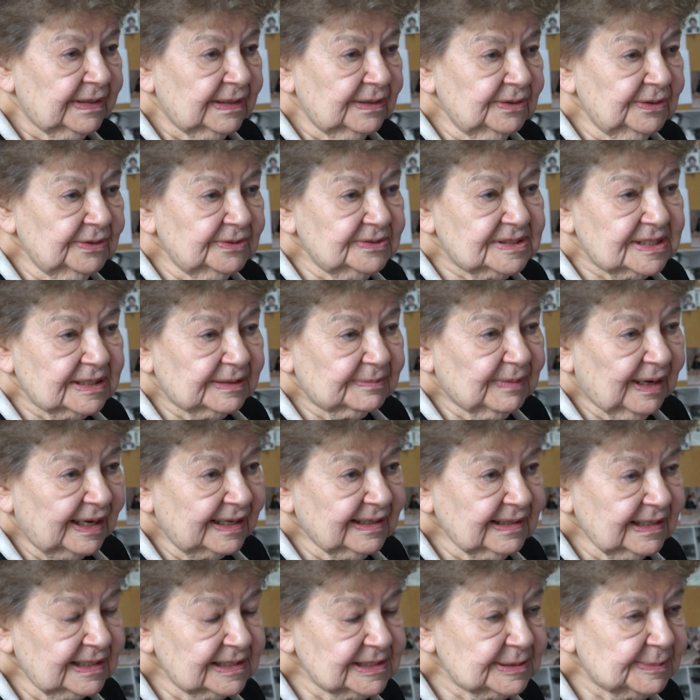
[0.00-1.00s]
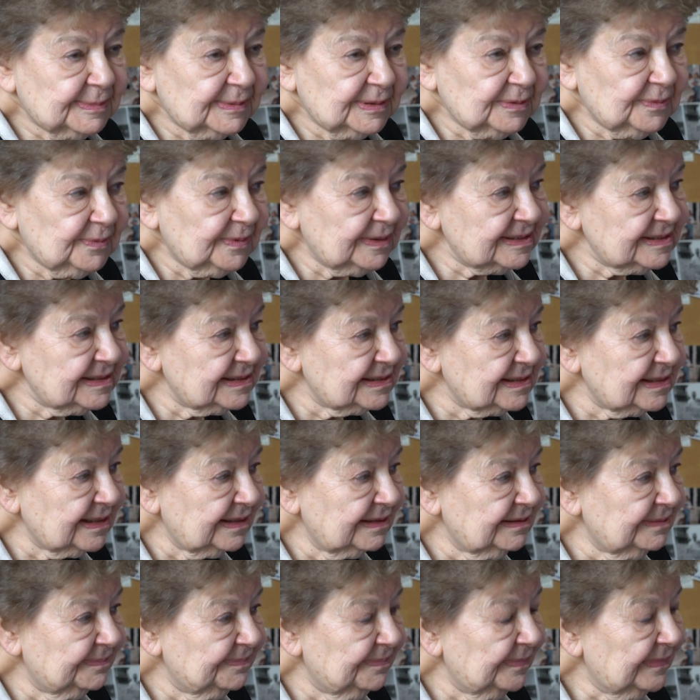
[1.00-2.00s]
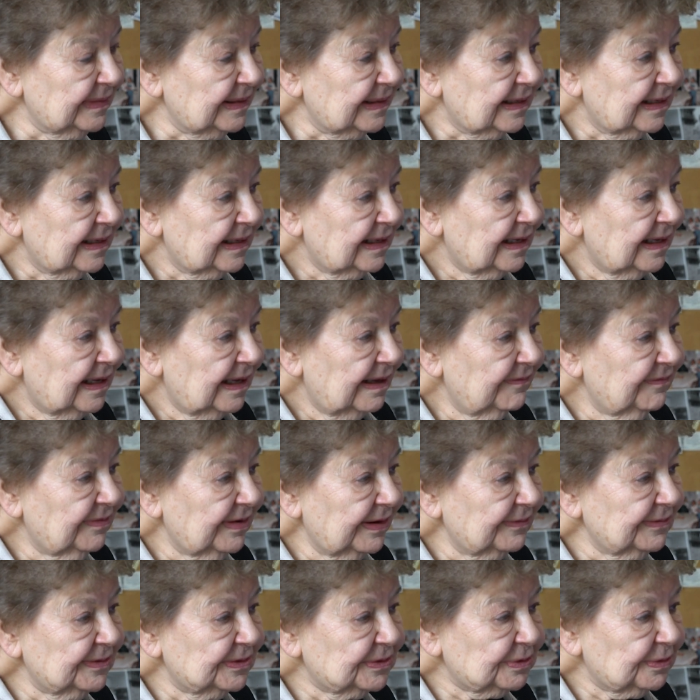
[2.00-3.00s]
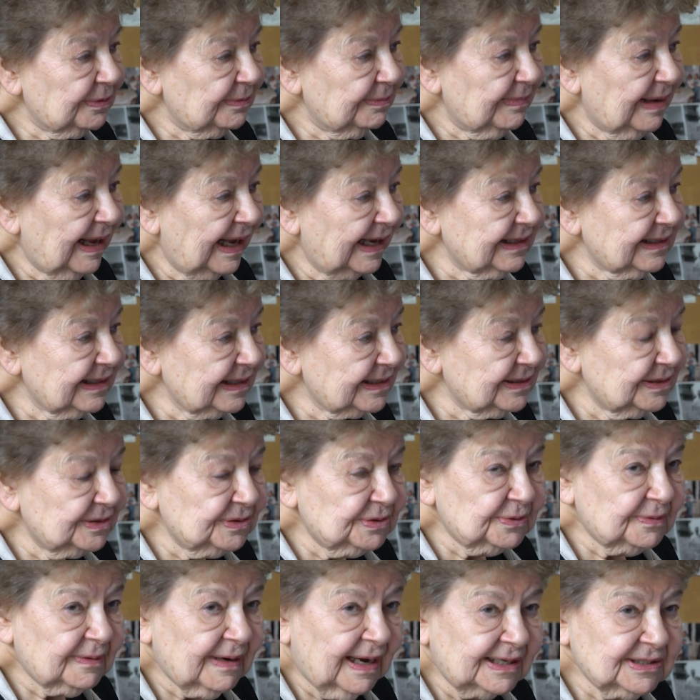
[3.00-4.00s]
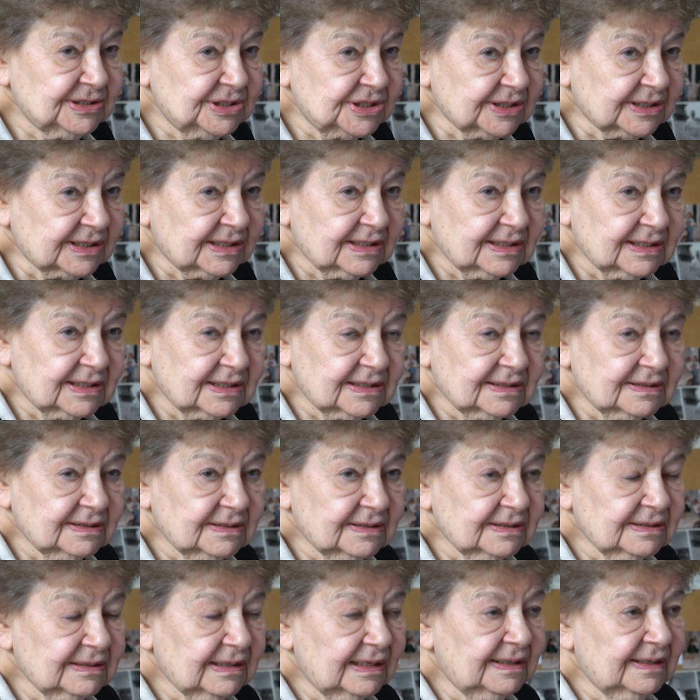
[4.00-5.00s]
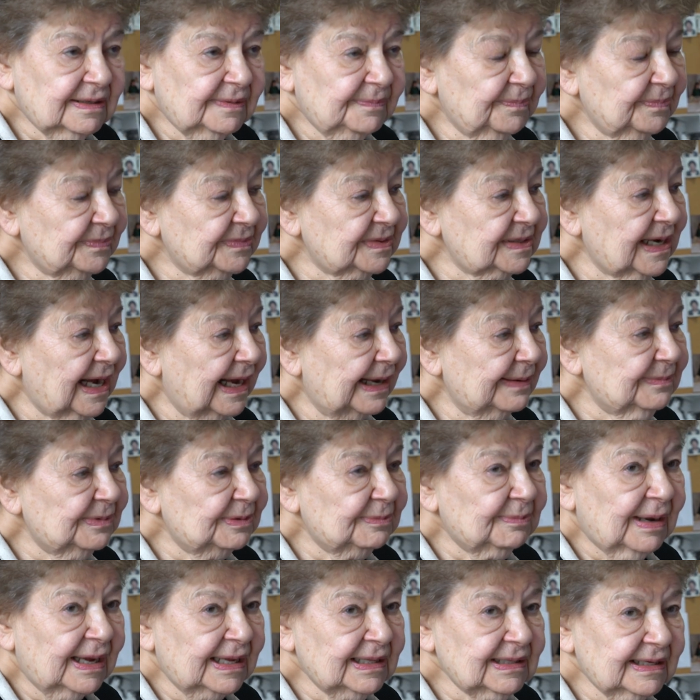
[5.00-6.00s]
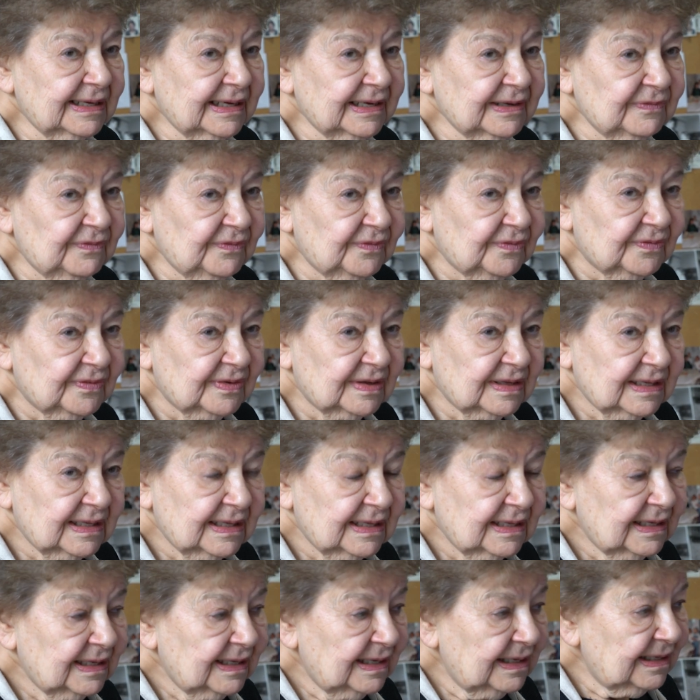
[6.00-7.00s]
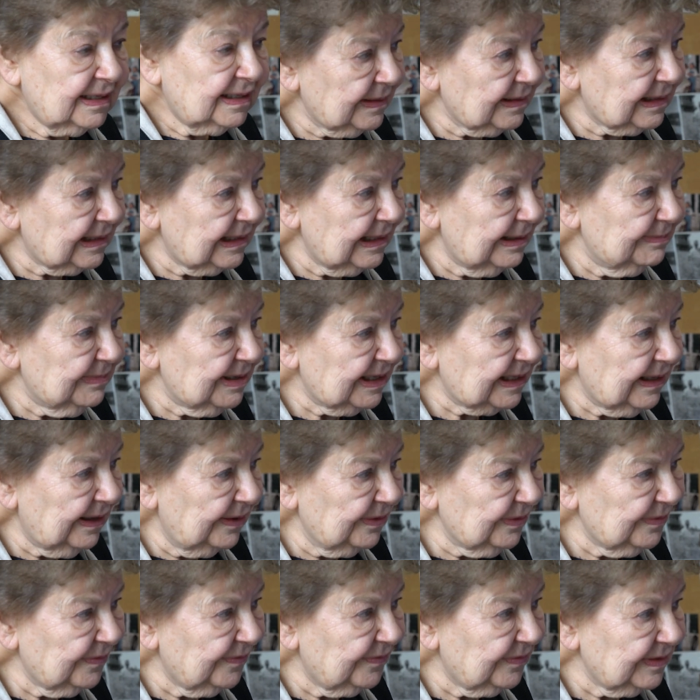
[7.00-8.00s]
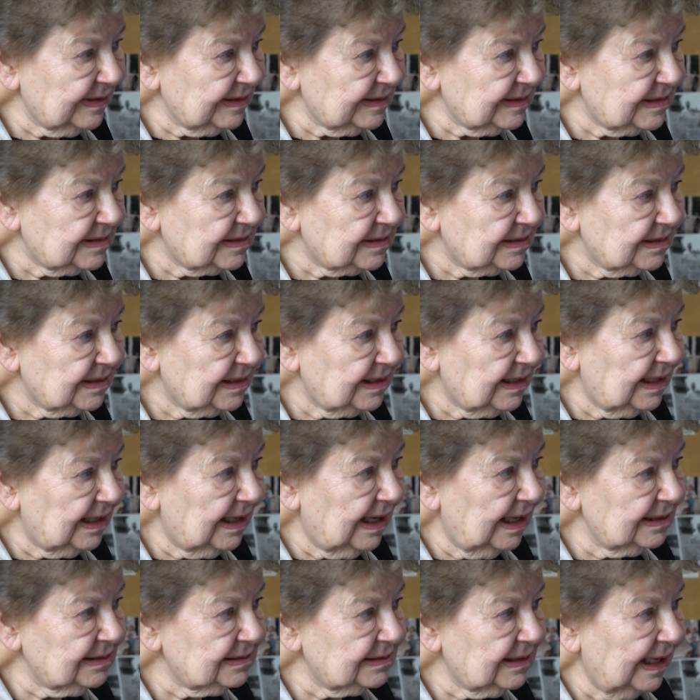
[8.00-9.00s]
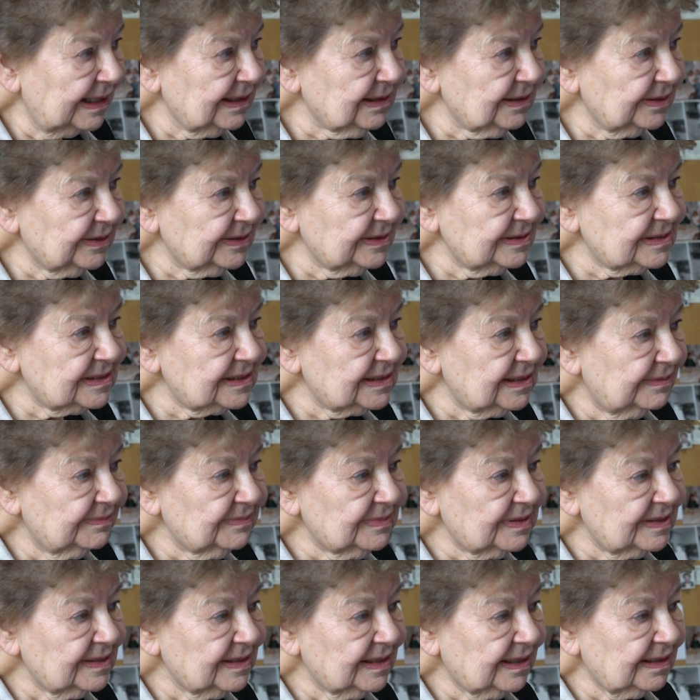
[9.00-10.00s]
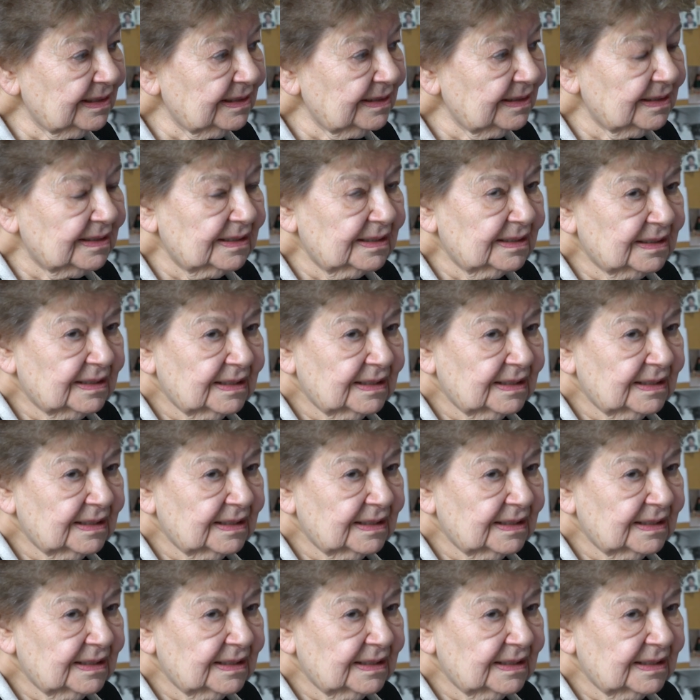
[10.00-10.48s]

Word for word: losing my husband was um, a very traumatic and tragic um, time in my life. Coming out of it, I, I learned something